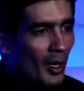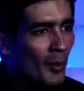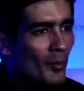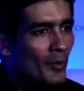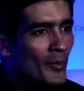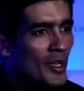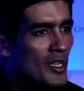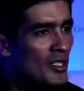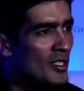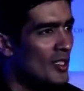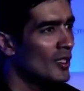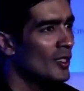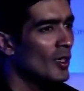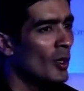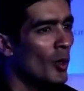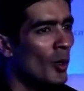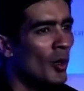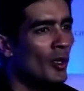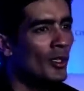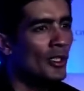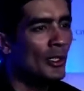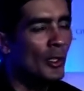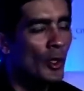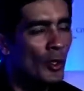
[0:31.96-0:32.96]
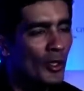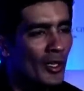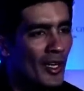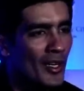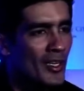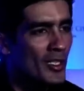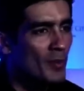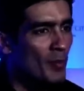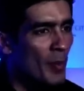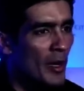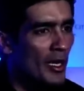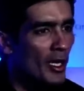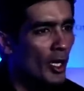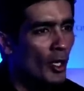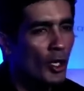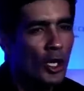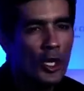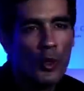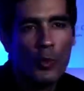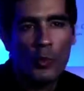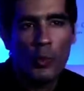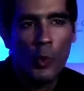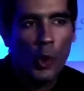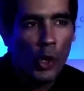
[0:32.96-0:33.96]
This year the whole look has been a
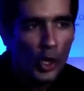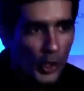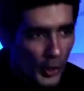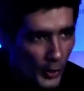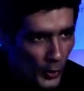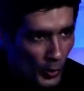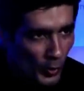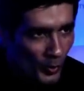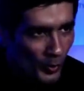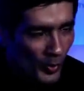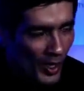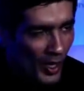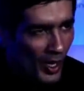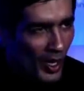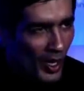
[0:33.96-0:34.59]
lot of volume,